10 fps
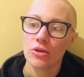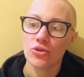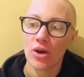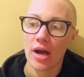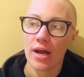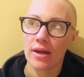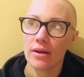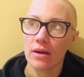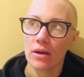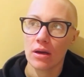
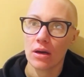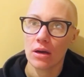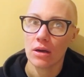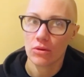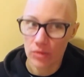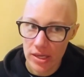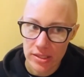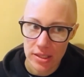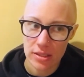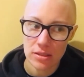dried uh,
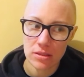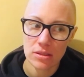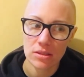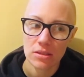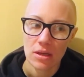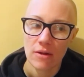raisins,